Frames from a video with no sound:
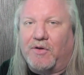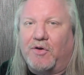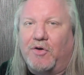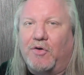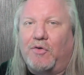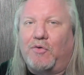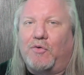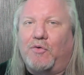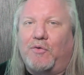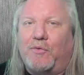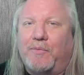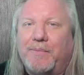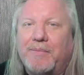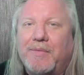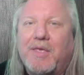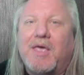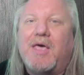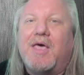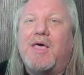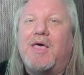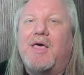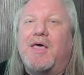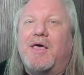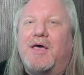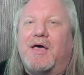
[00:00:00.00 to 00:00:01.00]
Cool.
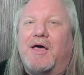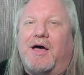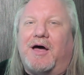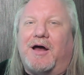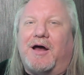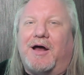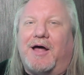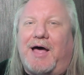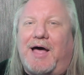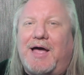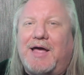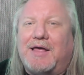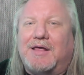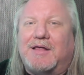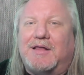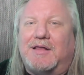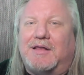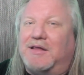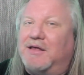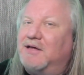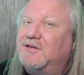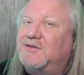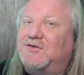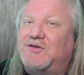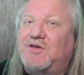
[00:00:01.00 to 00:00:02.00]
All right,
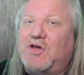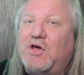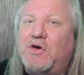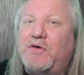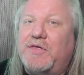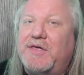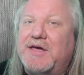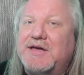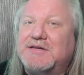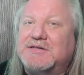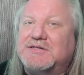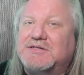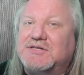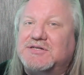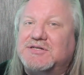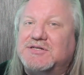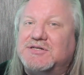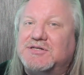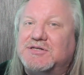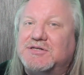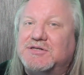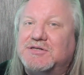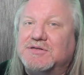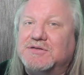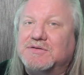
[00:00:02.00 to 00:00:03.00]
let's do
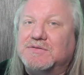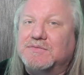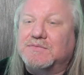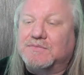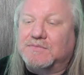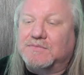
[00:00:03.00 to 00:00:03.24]
this.